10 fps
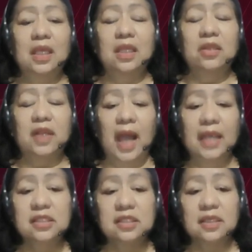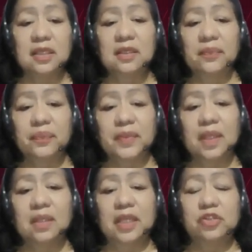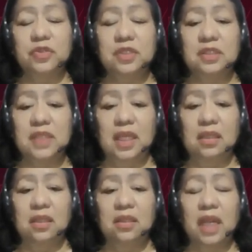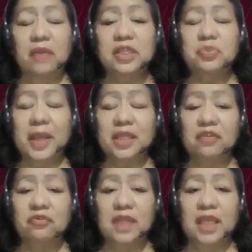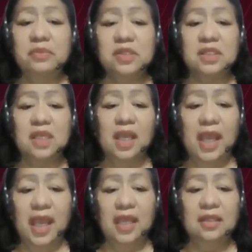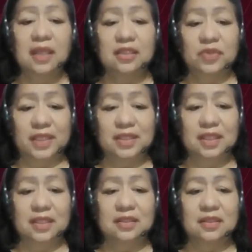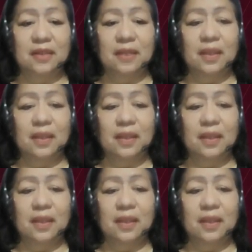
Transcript: In their answer, they should state their respective names and addresses.